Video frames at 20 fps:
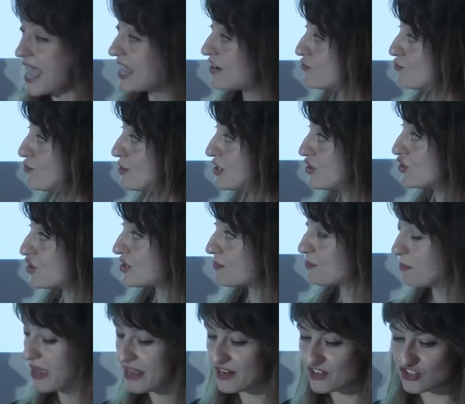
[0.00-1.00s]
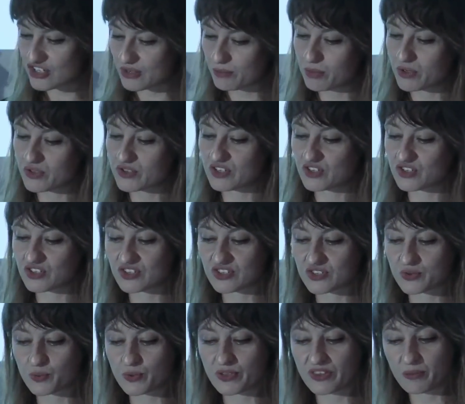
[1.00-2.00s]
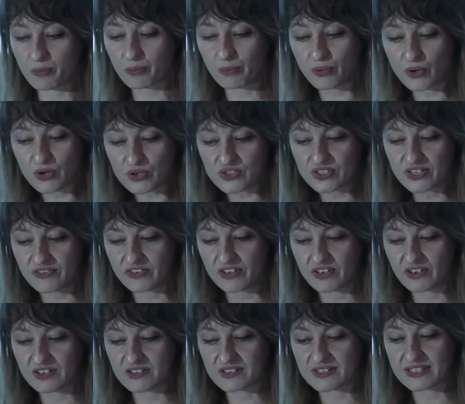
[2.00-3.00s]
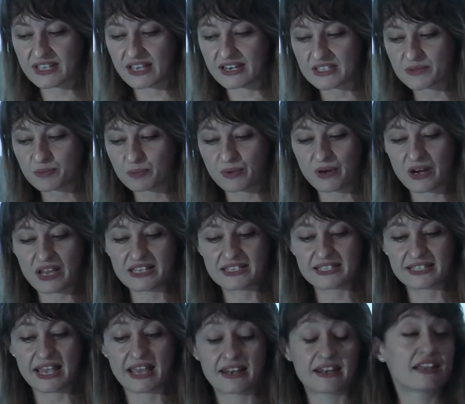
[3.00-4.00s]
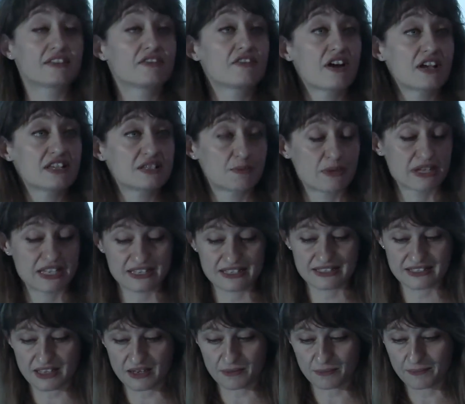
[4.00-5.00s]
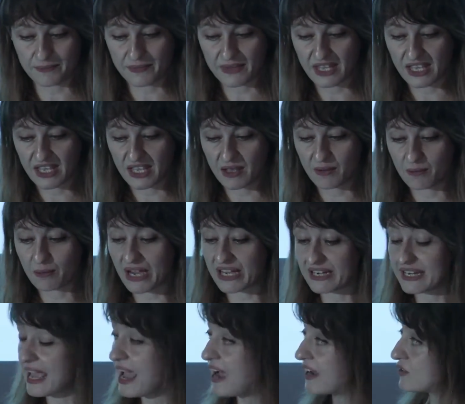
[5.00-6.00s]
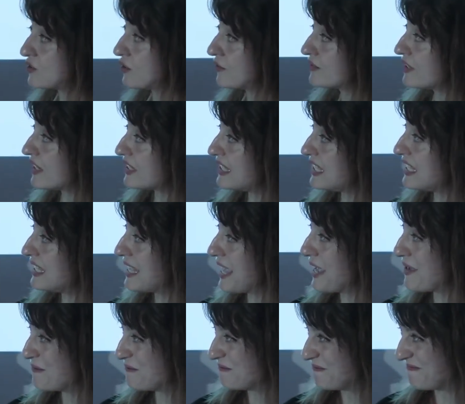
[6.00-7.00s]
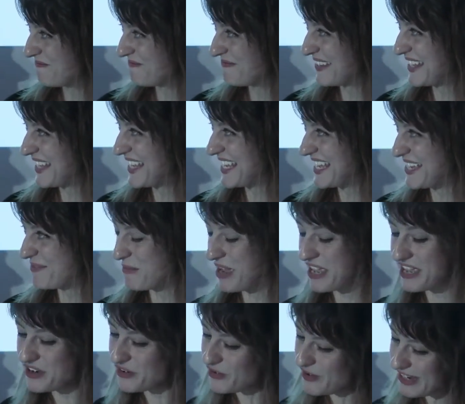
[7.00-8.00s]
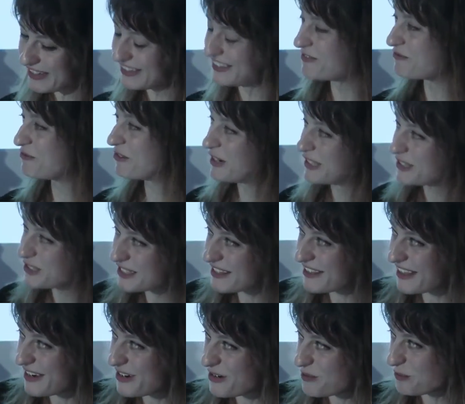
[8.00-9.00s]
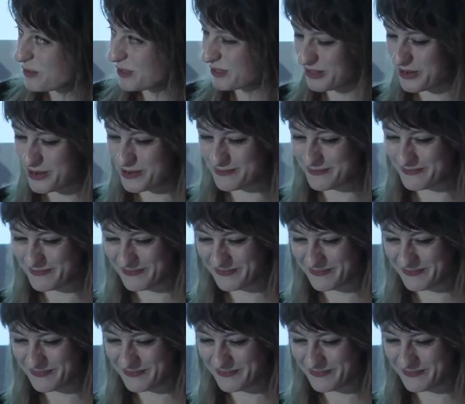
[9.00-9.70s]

and reached managing positions with a perseverance that is praised and advised by Islam, by the act of taqiyya. My Iranian friend there will know.